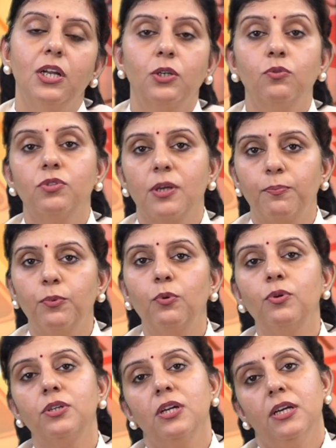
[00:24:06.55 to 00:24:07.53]
to
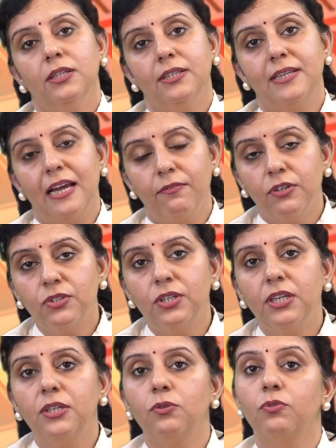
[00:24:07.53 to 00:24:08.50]
support the
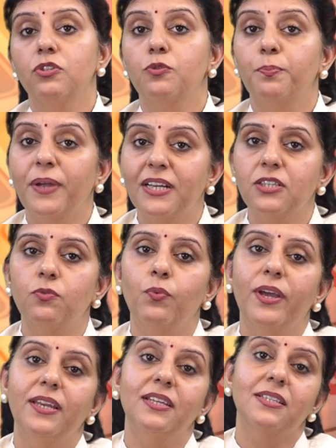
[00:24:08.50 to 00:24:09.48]
diversity, to respect
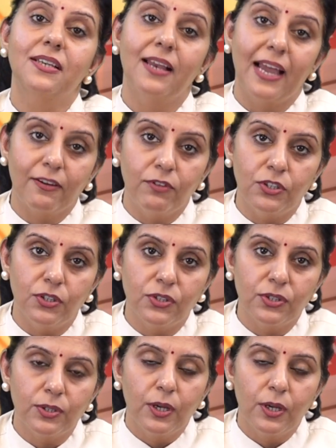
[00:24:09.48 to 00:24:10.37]
various languages.